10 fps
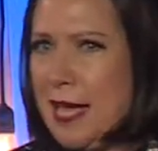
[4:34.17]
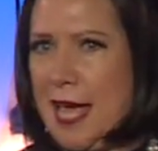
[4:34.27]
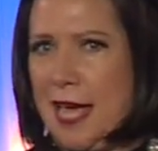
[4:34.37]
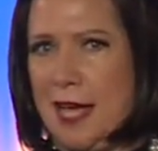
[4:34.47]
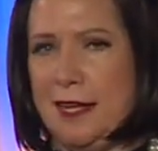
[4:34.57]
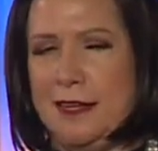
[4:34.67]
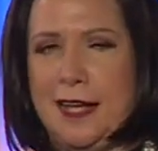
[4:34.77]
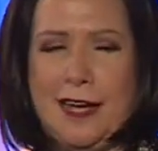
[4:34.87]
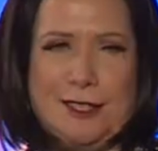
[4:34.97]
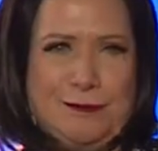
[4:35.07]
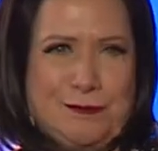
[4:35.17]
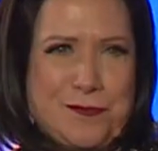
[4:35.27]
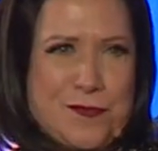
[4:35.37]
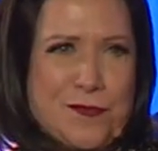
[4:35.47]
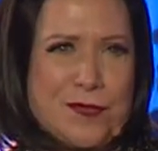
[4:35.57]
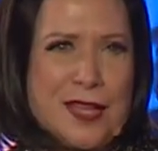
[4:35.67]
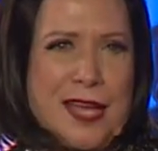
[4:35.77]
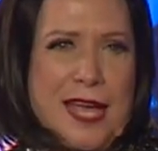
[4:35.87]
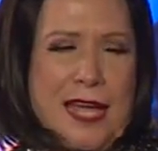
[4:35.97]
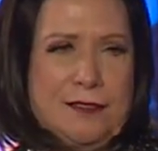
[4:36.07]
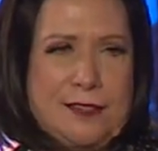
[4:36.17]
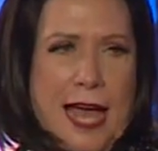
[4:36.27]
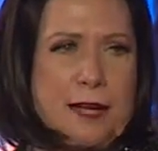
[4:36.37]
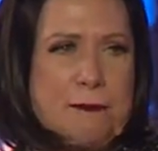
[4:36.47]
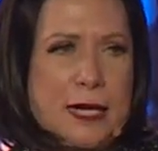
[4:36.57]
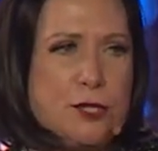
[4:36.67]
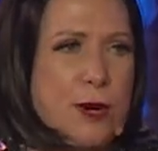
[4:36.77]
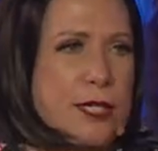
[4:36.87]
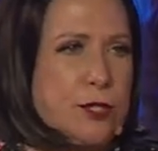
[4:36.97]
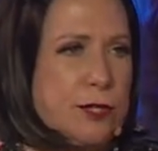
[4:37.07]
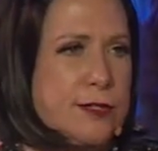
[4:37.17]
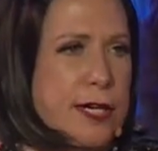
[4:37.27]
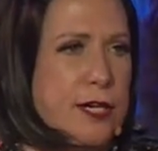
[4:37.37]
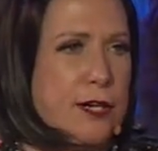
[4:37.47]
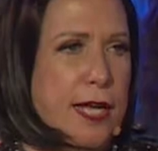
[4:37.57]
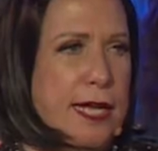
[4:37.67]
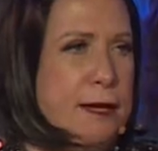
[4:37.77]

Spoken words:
And Zach, my director, is here, and